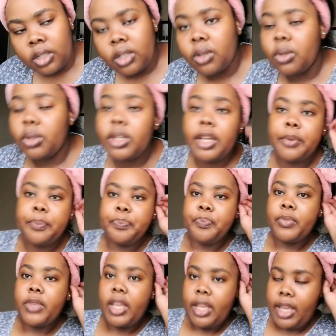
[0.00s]
Okay,
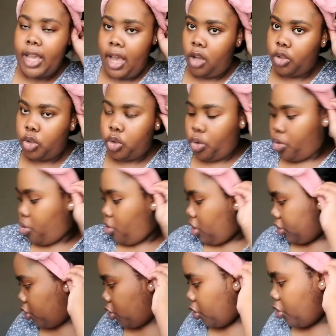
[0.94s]
yeah, I'll show you.
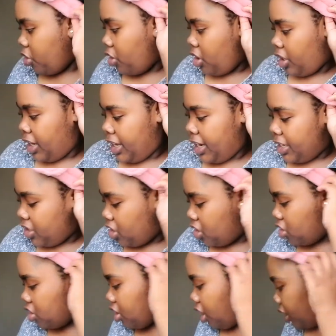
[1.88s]
Okay, let's
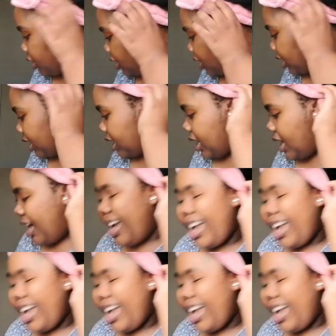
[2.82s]
start.